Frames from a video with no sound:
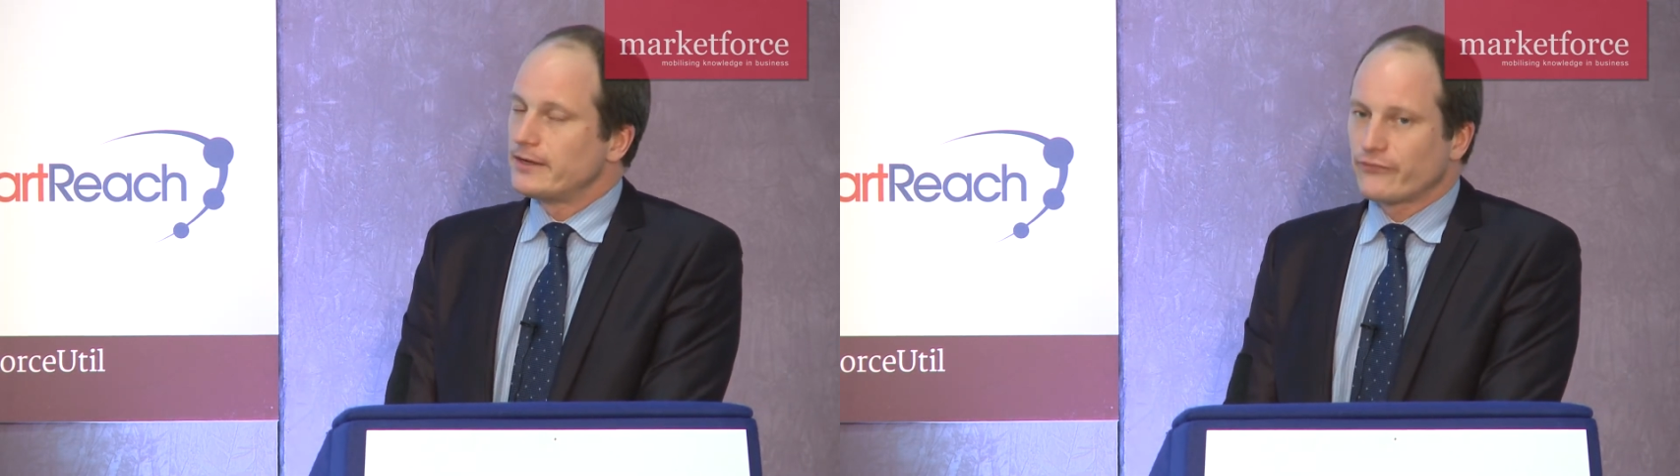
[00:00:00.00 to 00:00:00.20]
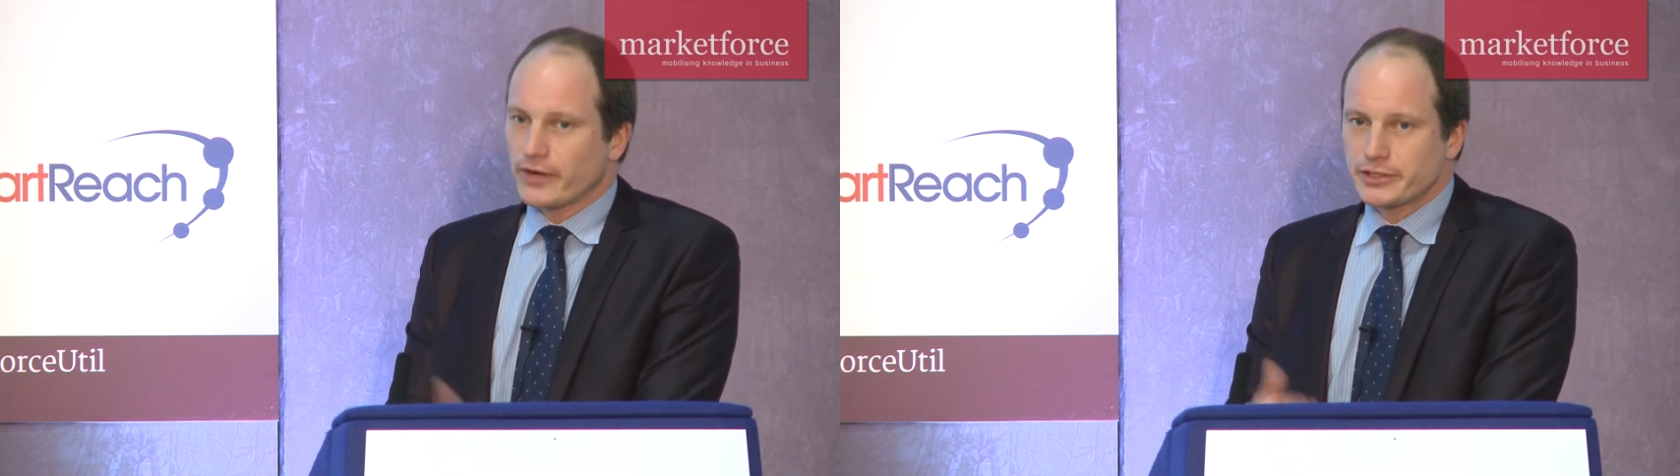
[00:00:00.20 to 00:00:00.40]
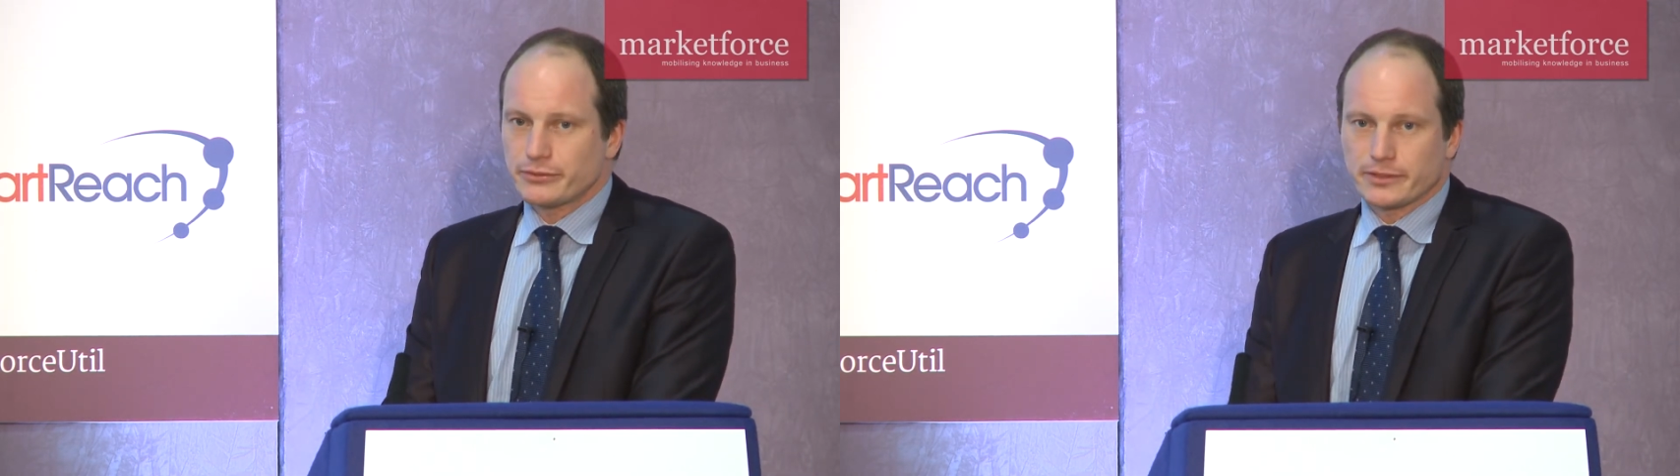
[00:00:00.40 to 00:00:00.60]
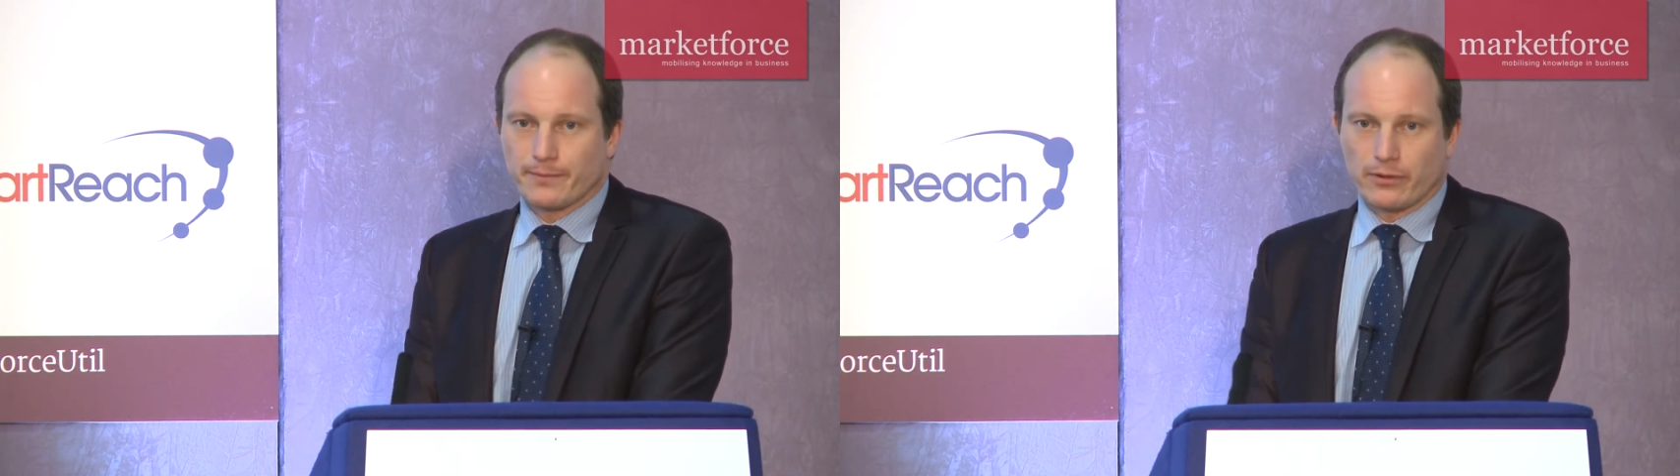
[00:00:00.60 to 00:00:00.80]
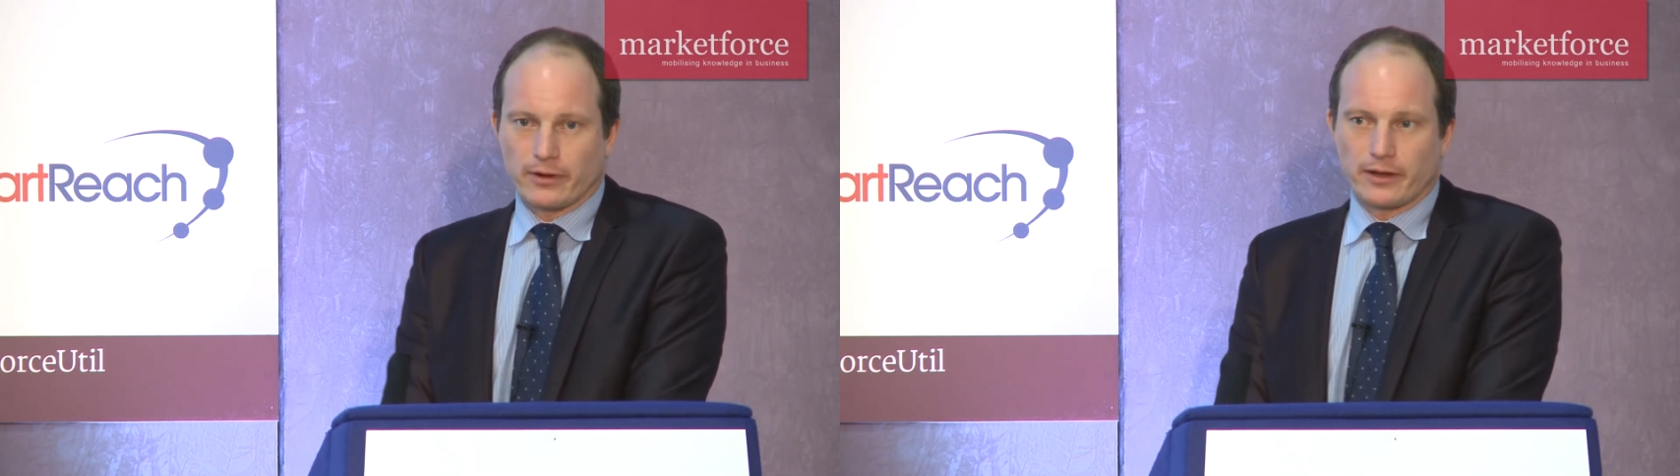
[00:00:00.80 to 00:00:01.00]
Freshu is a
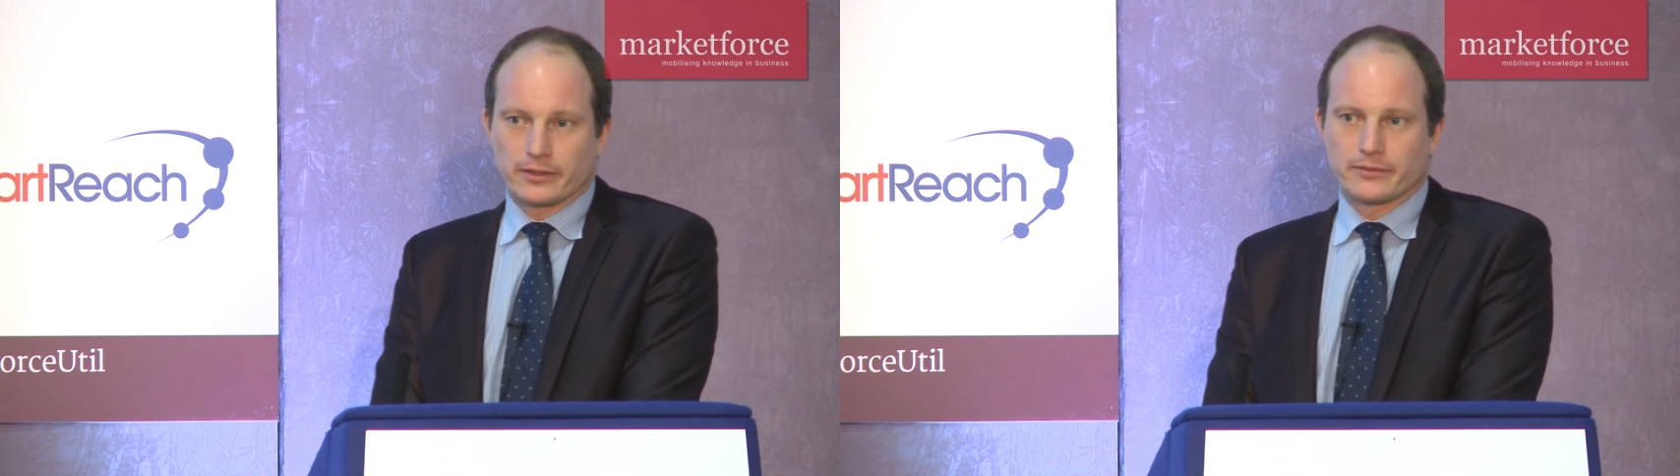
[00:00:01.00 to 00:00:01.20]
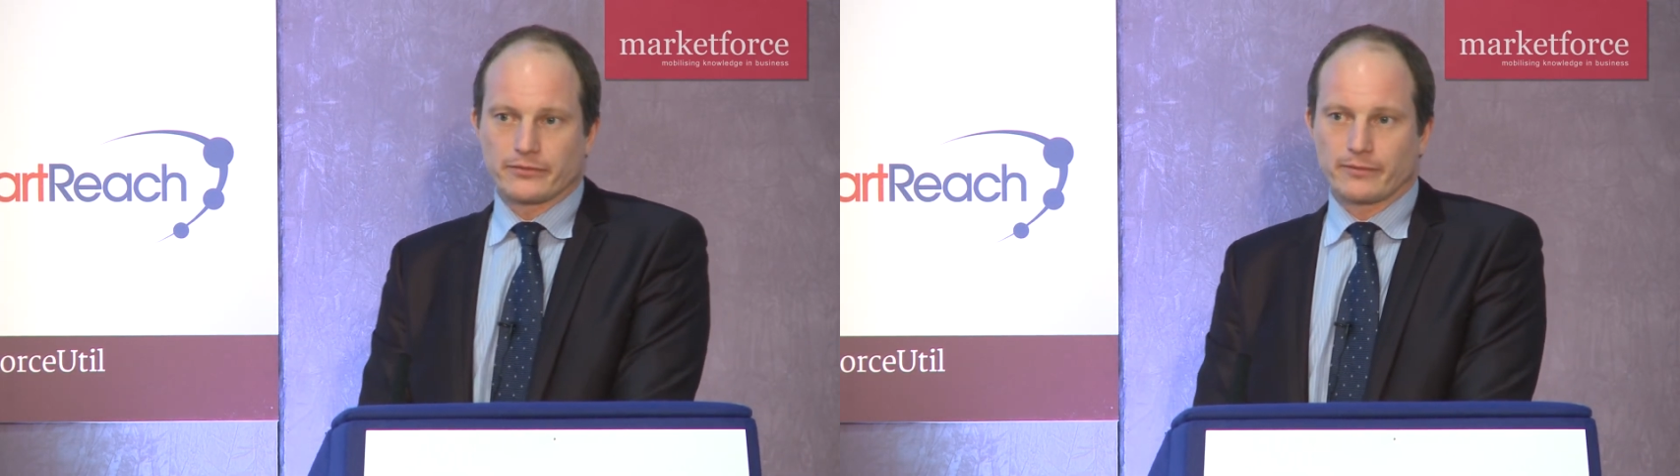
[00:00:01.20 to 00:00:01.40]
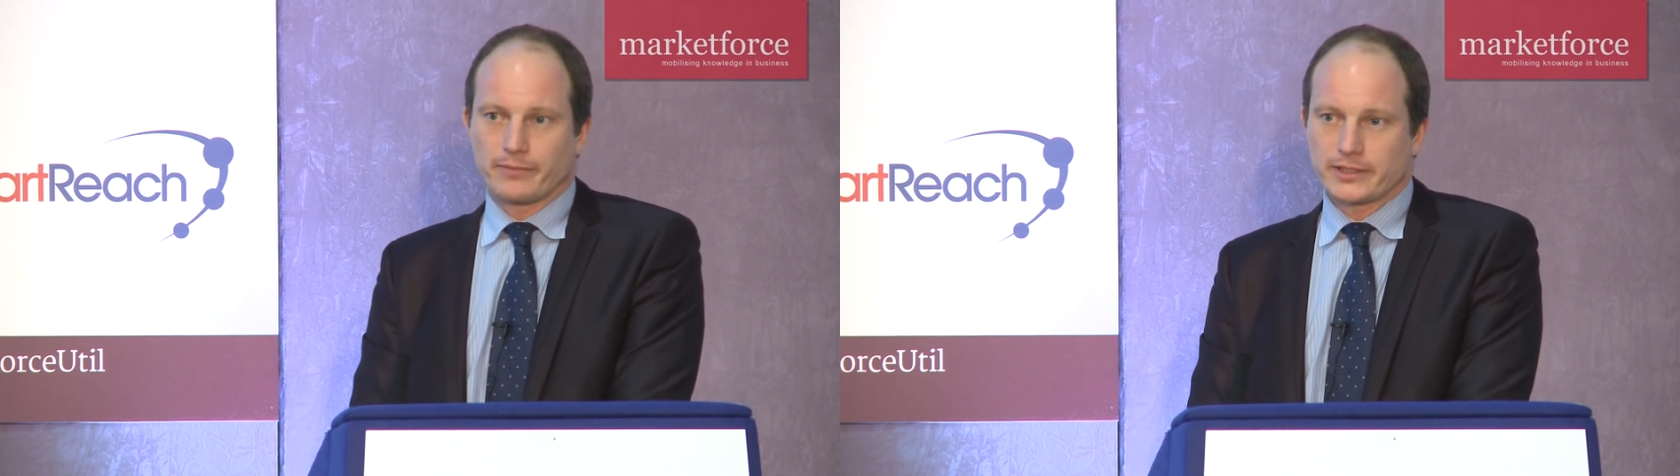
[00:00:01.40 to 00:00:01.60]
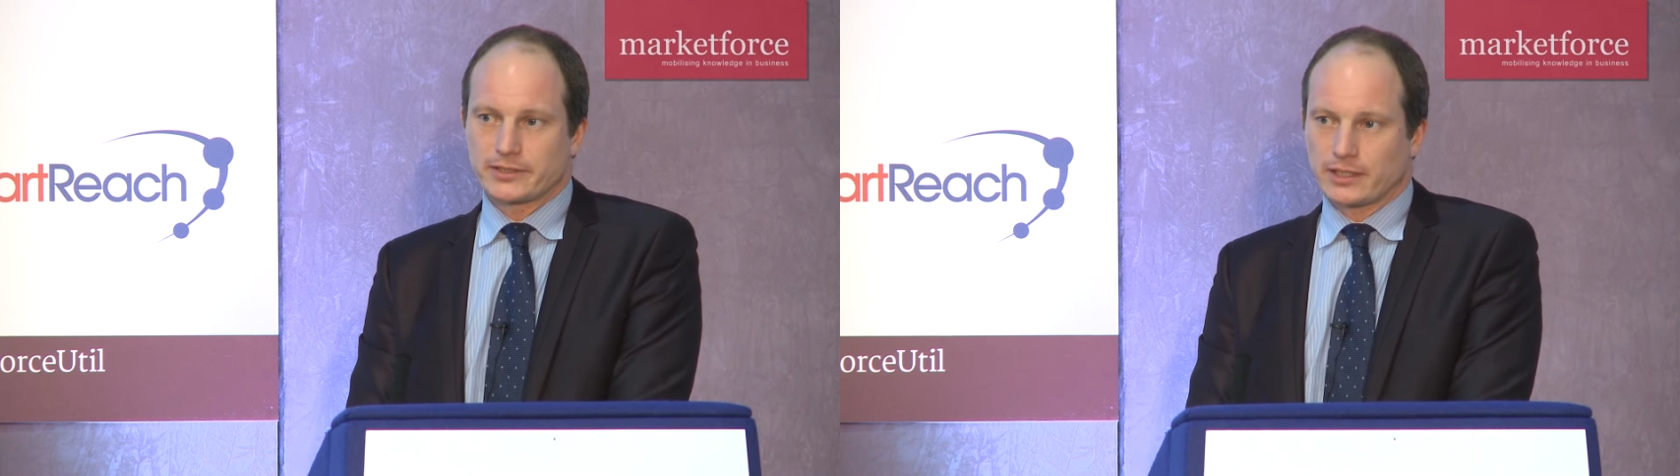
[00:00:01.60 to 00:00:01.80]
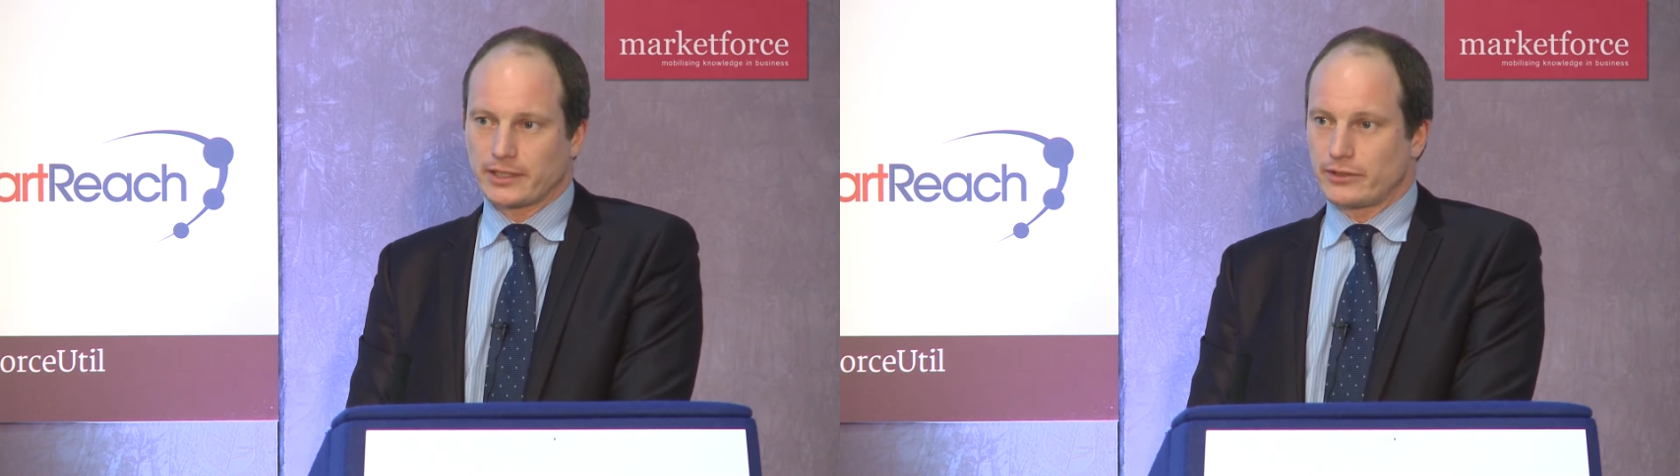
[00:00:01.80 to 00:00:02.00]
product that
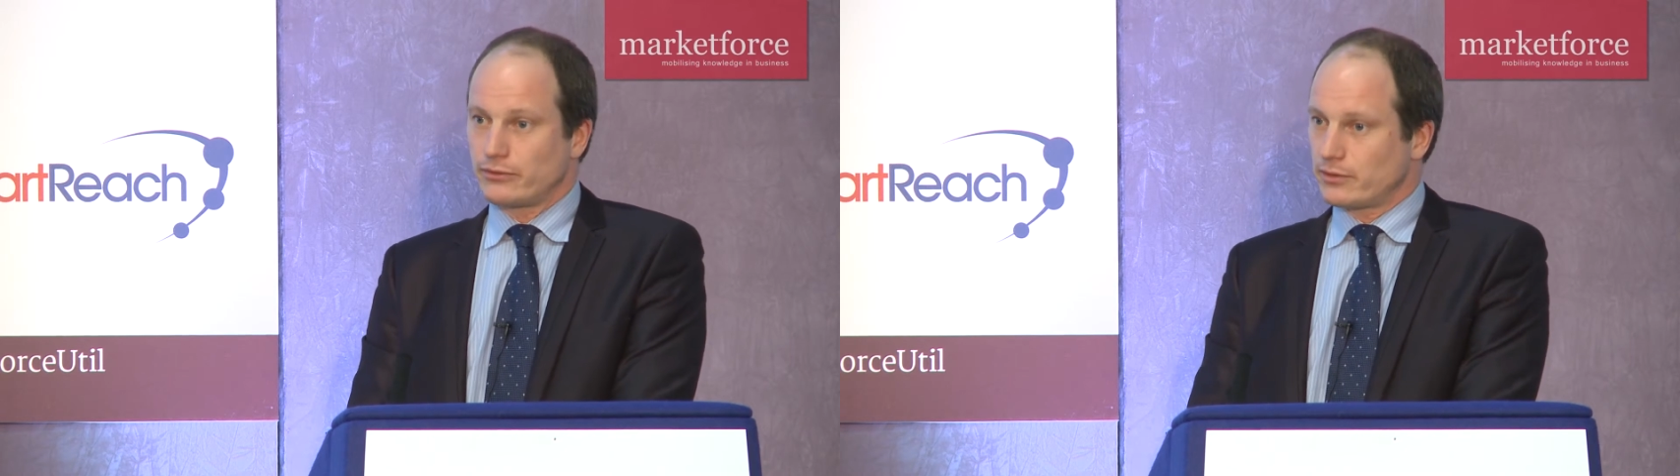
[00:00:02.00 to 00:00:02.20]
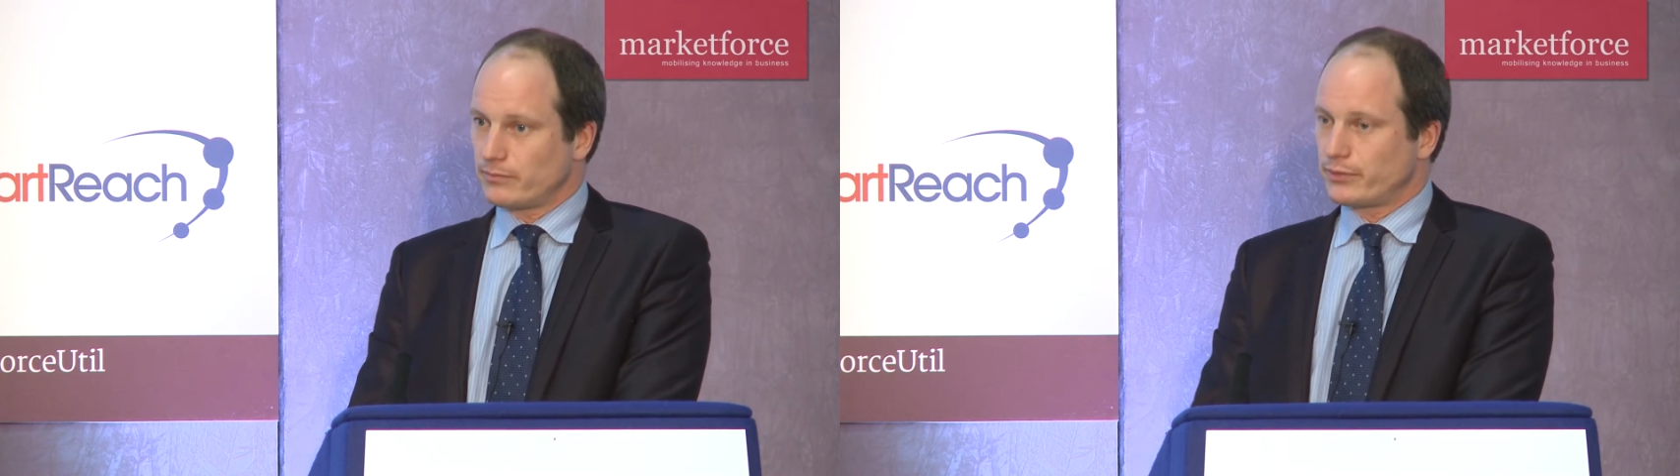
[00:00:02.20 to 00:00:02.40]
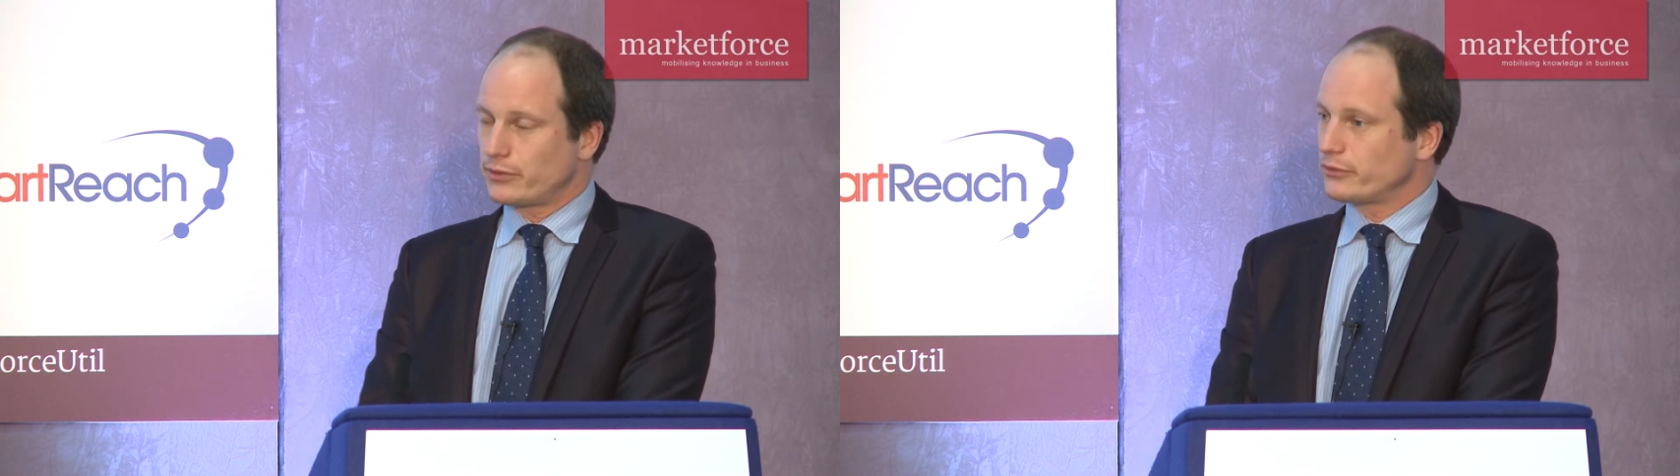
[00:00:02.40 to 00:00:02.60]
basically you can put